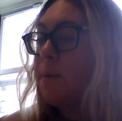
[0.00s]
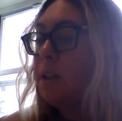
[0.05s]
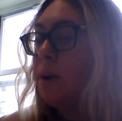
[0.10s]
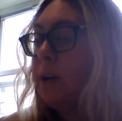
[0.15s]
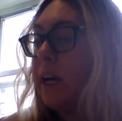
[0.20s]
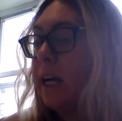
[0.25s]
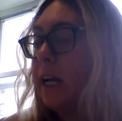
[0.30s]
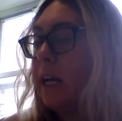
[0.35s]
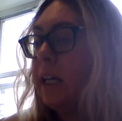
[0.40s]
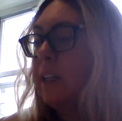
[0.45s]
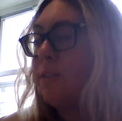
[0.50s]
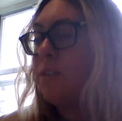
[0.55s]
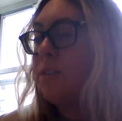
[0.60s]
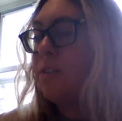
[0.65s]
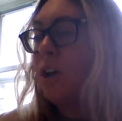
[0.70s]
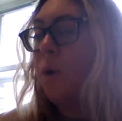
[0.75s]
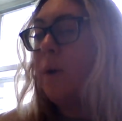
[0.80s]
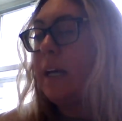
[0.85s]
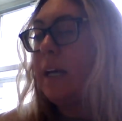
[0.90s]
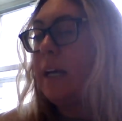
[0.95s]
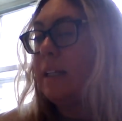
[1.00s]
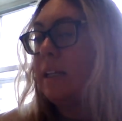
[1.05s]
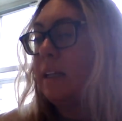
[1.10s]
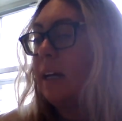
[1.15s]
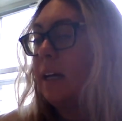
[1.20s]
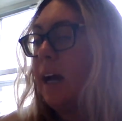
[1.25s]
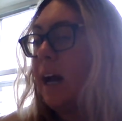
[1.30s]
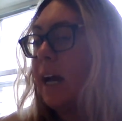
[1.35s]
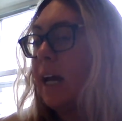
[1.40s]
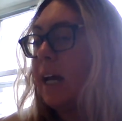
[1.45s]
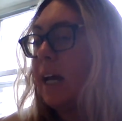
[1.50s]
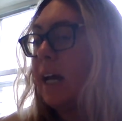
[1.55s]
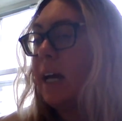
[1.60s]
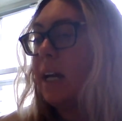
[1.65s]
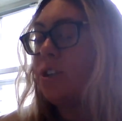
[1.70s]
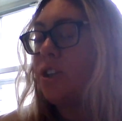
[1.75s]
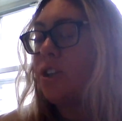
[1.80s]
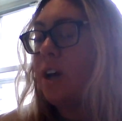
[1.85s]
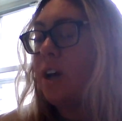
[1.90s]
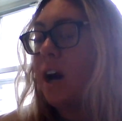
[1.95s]
alone, I could live so easily. I could get a
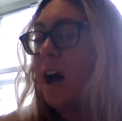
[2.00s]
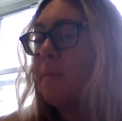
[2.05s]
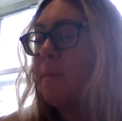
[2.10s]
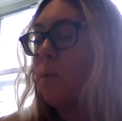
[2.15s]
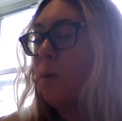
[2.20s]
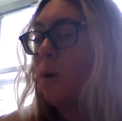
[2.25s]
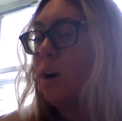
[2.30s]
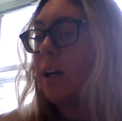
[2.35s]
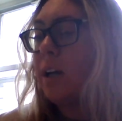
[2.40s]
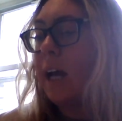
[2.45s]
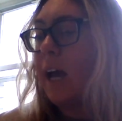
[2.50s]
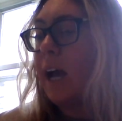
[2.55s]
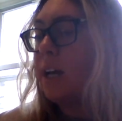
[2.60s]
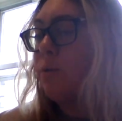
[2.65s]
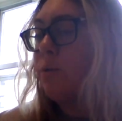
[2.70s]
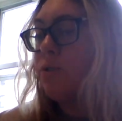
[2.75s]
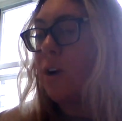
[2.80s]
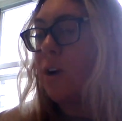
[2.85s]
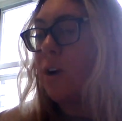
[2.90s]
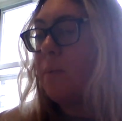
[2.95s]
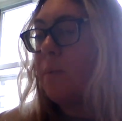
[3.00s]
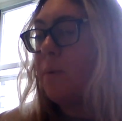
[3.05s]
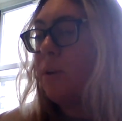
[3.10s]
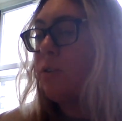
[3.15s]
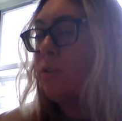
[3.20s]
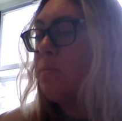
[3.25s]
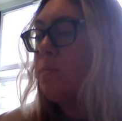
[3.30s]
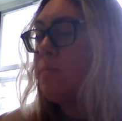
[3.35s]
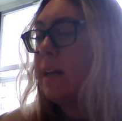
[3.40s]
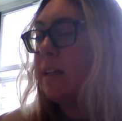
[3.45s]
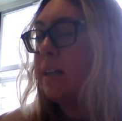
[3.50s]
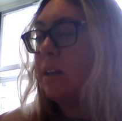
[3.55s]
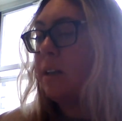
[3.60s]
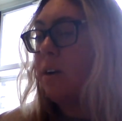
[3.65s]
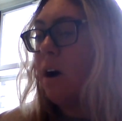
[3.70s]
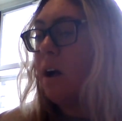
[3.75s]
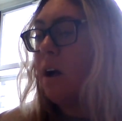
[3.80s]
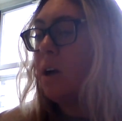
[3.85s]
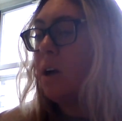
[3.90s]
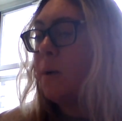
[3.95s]
job and work and no trouble, no mess at
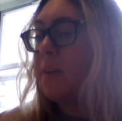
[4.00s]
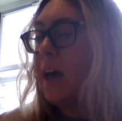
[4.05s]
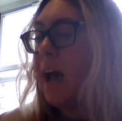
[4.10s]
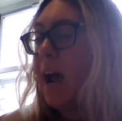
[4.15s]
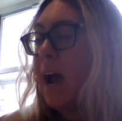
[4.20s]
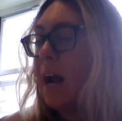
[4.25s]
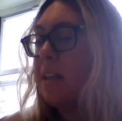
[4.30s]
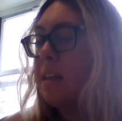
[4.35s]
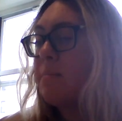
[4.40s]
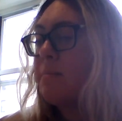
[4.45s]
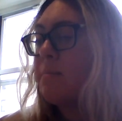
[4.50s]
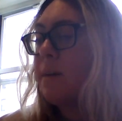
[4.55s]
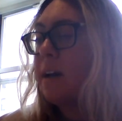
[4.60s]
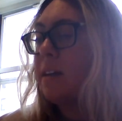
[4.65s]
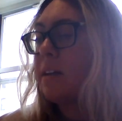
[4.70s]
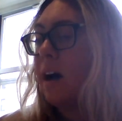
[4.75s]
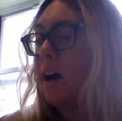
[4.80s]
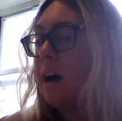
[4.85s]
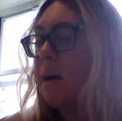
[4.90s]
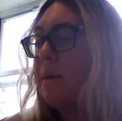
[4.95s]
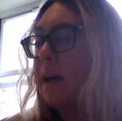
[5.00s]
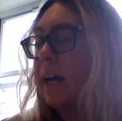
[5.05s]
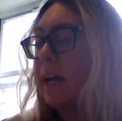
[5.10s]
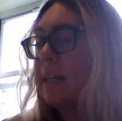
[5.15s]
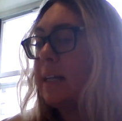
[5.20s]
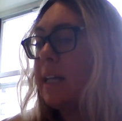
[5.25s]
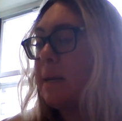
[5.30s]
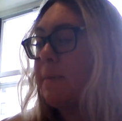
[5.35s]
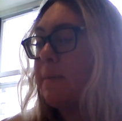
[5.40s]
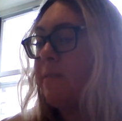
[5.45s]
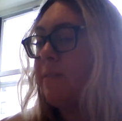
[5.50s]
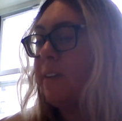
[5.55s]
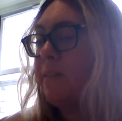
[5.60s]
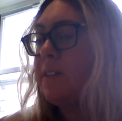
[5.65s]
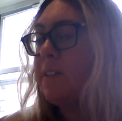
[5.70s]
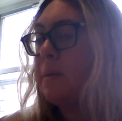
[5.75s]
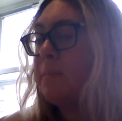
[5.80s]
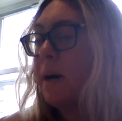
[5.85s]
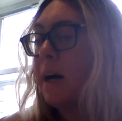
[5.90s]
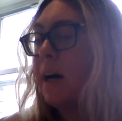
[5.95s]
all. When the end of the month come, I could take my
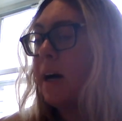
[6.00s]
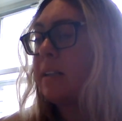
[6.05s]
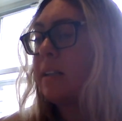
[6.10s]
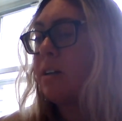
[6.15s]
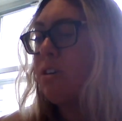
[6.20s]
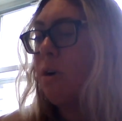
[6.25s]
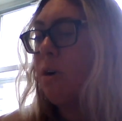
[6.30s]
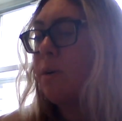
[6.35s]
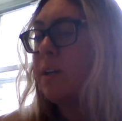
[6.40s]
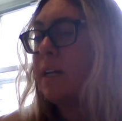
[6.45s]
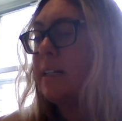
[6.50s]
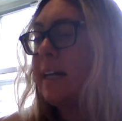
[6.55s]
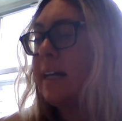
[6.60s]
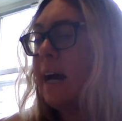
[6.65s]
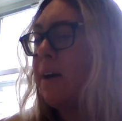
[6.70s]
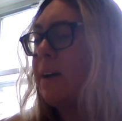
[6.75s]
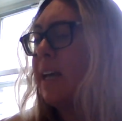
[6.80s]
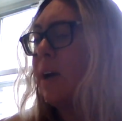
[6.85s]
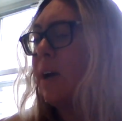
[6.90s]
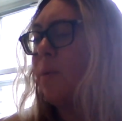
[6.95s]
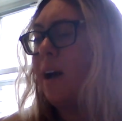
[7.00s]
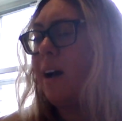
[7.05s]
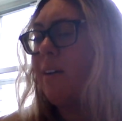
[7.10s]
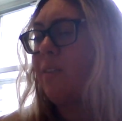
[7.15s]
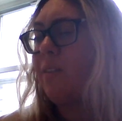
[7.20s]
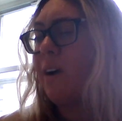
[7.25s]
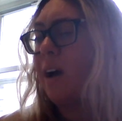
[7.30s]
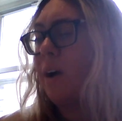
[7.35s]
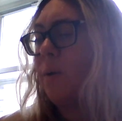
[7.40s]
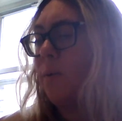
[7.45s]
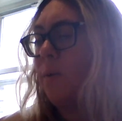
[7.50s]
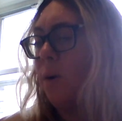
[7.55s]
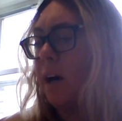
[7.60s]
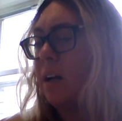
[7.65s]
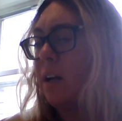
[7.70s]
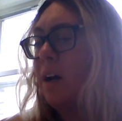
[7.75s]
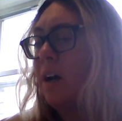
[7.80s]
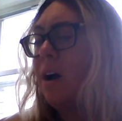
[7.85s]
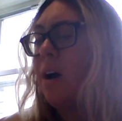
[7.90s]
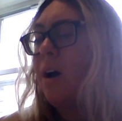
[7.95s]
$50 and go into town and get whatever I want.
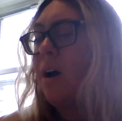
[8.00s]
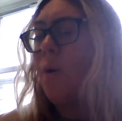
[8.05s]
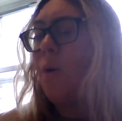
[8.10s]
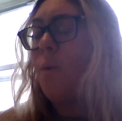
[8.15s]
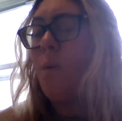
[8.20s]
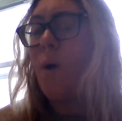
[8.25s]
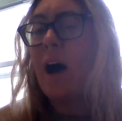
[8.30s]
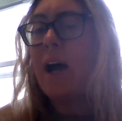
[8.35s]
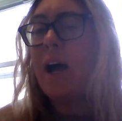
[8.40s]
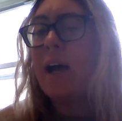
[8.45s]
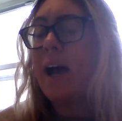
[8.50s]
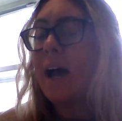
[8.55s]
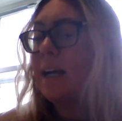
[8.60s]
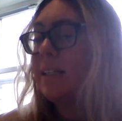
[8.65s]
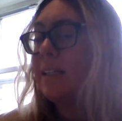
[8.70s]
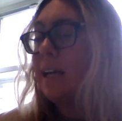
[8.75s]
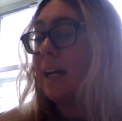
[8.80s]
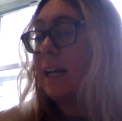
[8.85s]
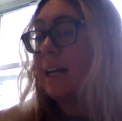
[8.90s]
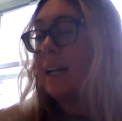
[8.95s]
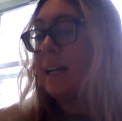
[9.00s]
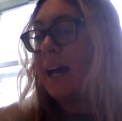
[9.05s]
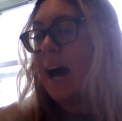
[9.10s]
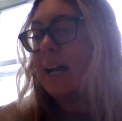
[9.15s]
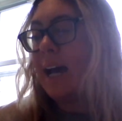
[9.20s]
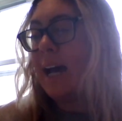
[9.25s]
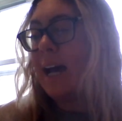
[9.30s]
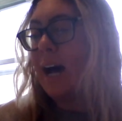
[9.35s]
Why, I could stay in a cat